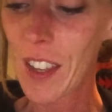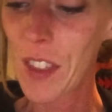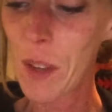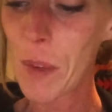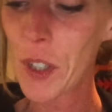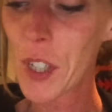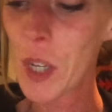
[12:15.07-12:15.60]

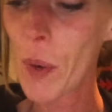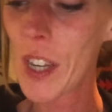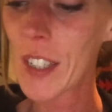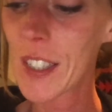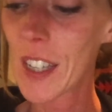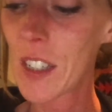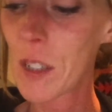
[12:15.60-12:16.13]
The Milky Way
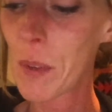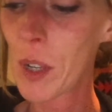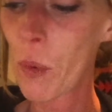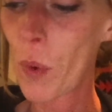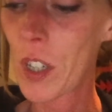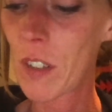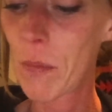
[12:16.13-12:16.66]
is said to be
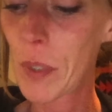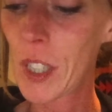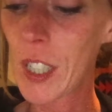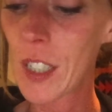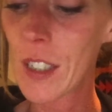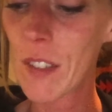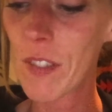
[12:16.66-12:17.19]
one of
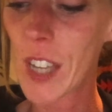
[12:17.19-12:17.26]
billions of